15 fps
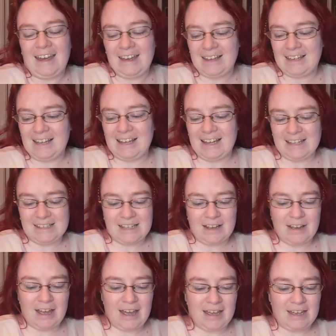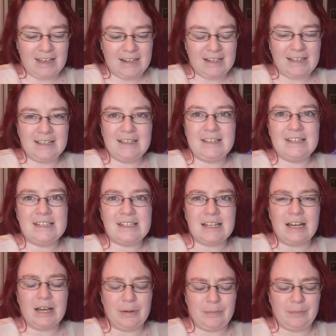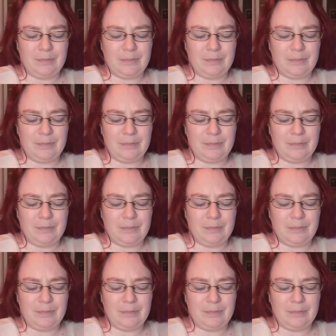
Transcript: Hey guys! Okay, it is, I